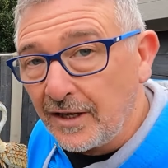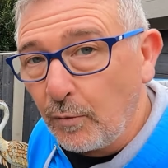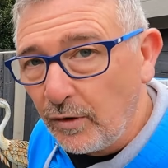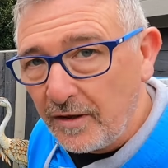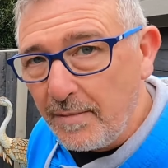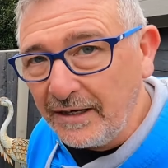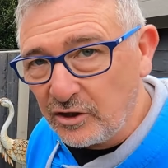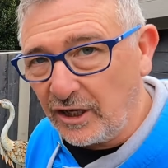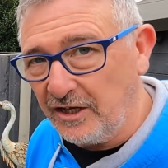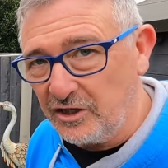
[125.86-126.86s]
Now, one of the main
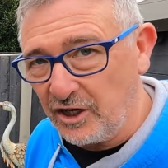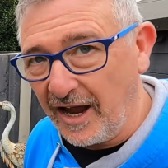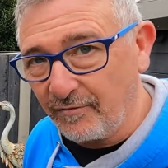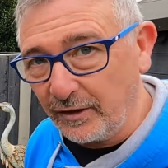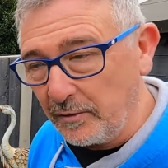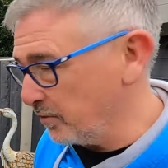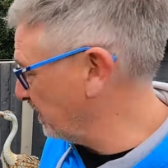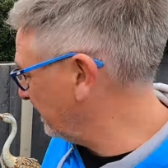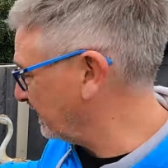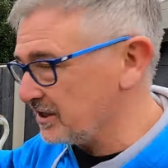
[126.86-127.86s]
challenges you have when you're
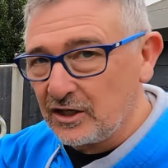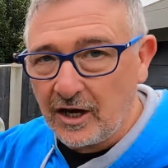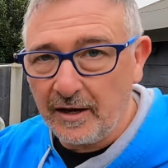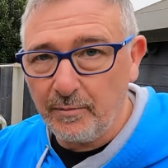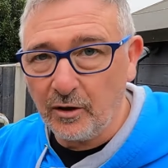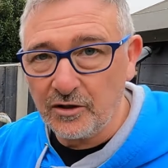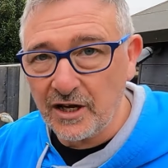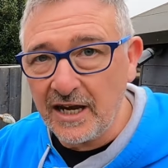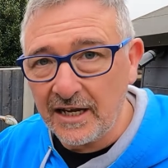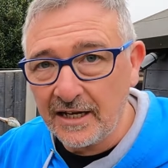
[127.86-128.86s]
putting these sky ponds
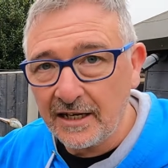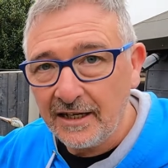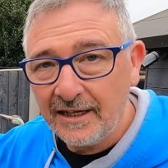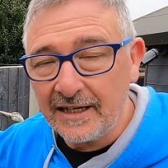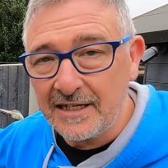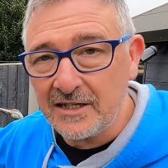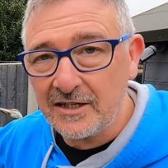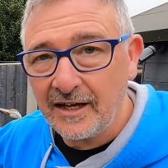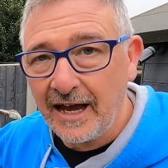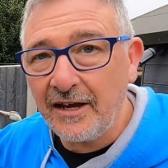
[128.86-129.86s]
in
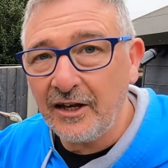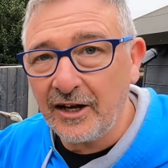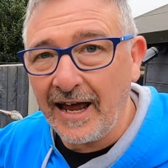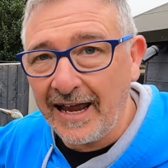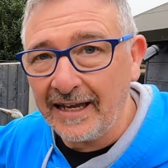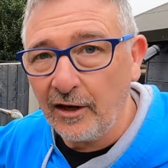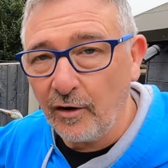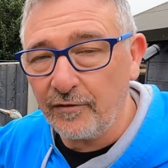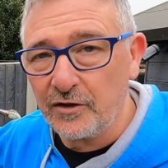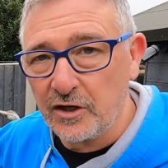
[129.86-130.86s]
is how you're going to hang it
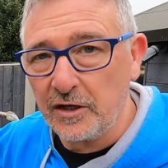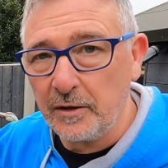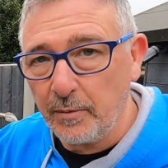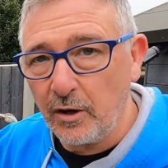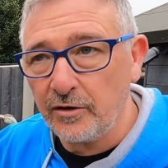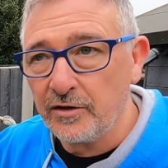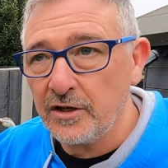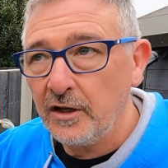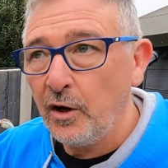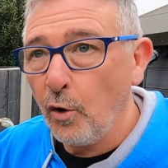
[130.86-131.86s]
off the side of your pond,
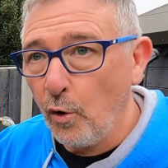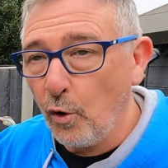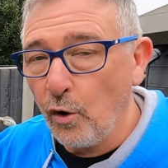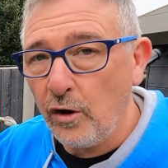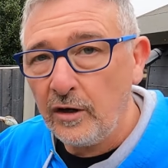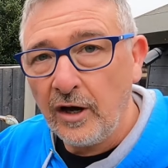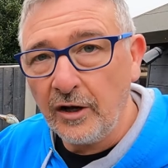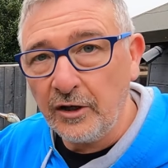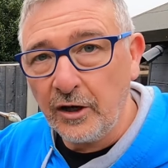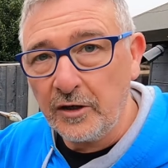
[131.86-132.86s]
or
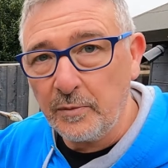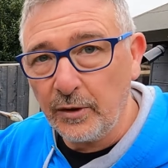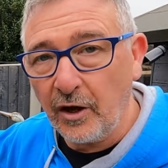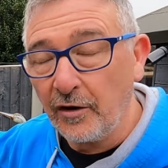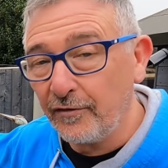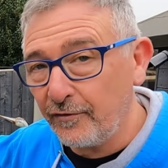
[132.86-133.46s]
are you going to put it on a